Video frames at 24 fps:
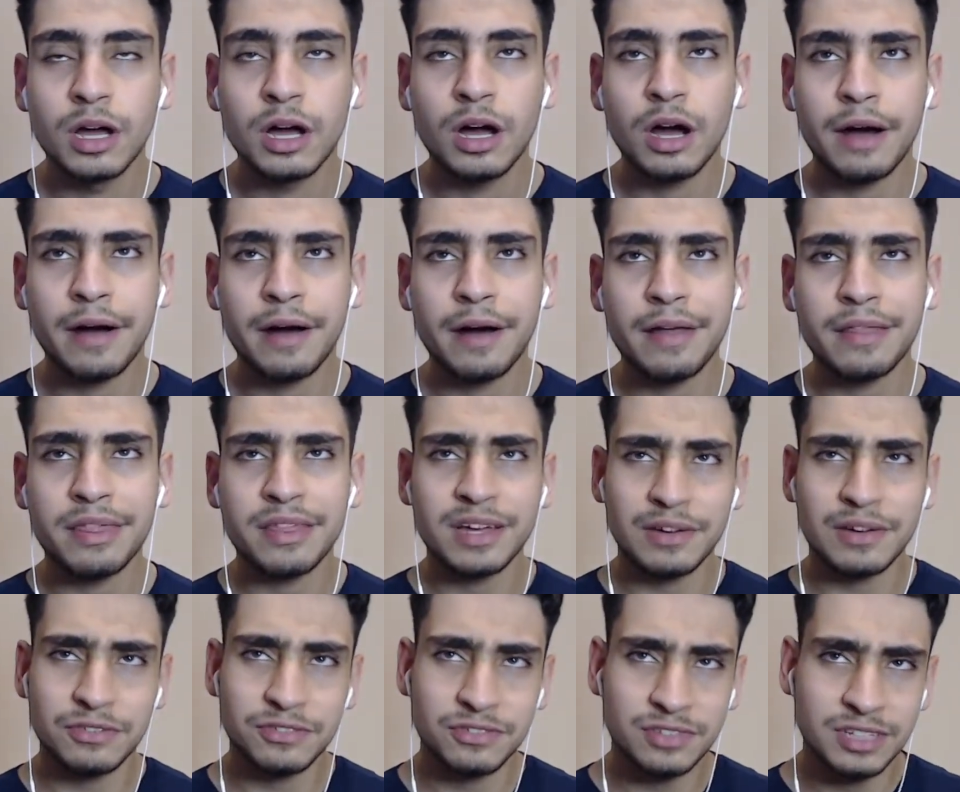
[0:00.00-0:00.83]
I think
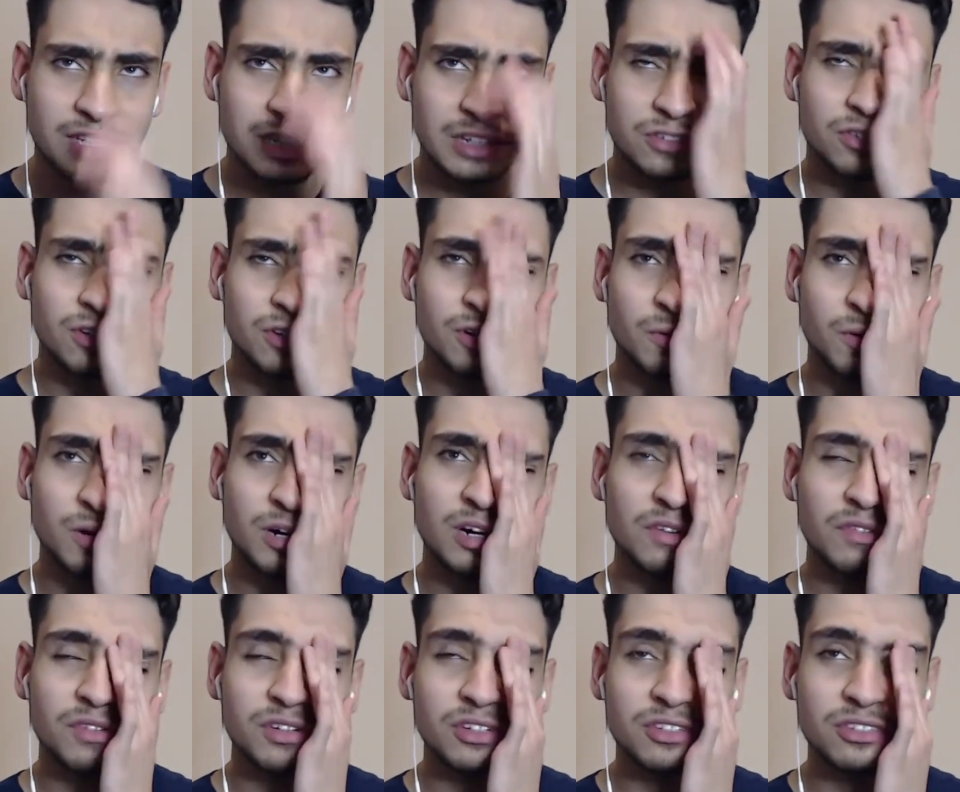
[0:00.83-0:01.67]
I've seen this in one
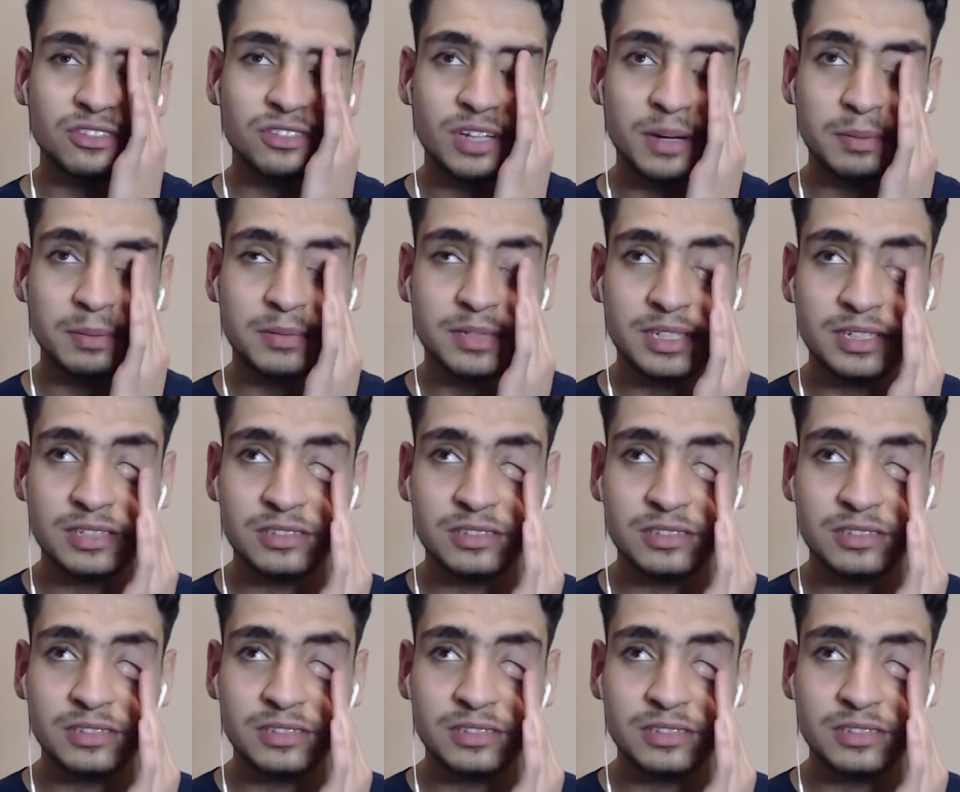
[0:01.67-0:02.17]
of his top 10s.